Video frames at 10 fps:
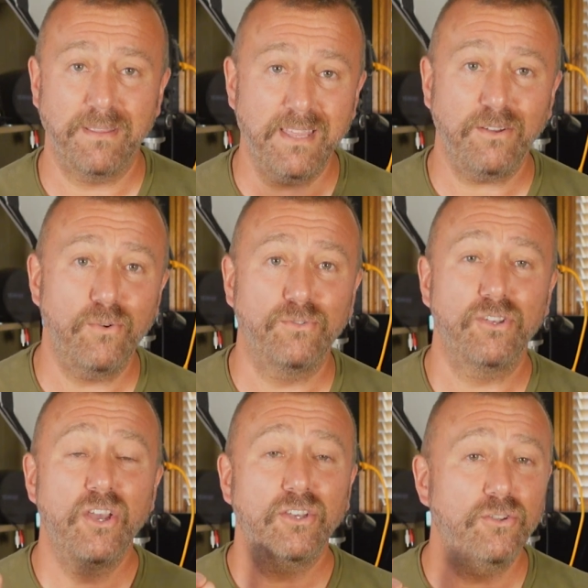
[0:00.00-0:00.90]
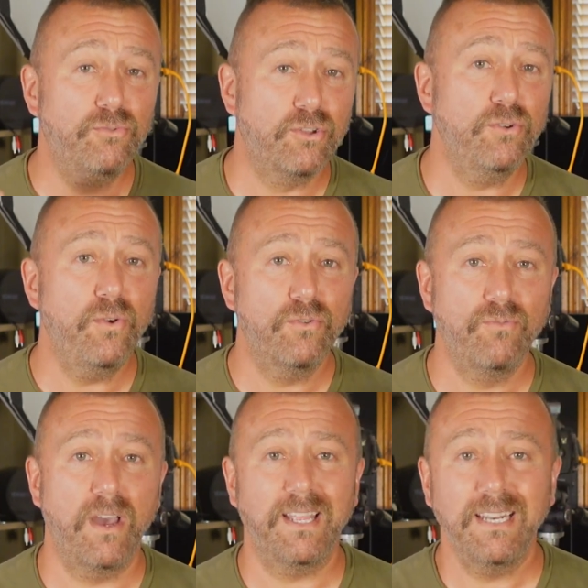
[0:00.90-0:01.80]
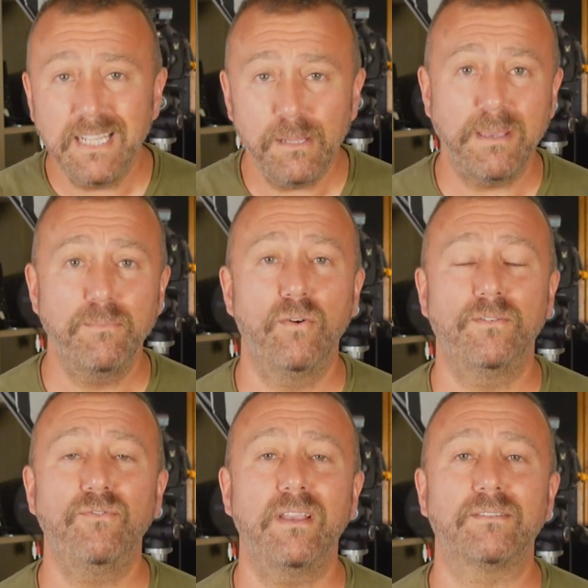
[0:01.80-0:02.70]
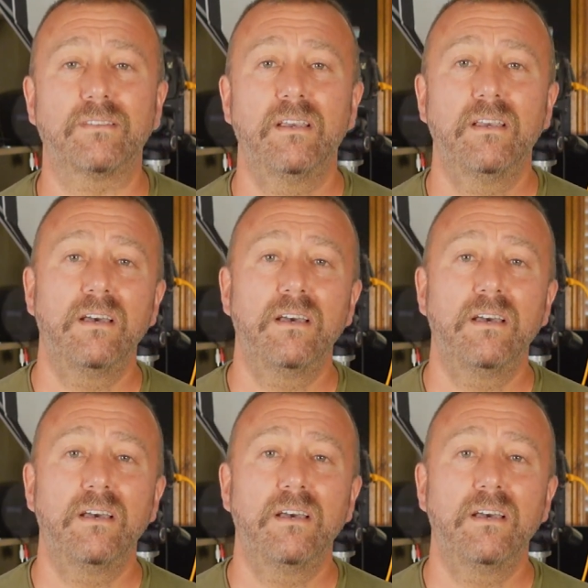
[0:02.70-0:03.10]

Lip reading: But then, of course, you do run a little bit more of a risk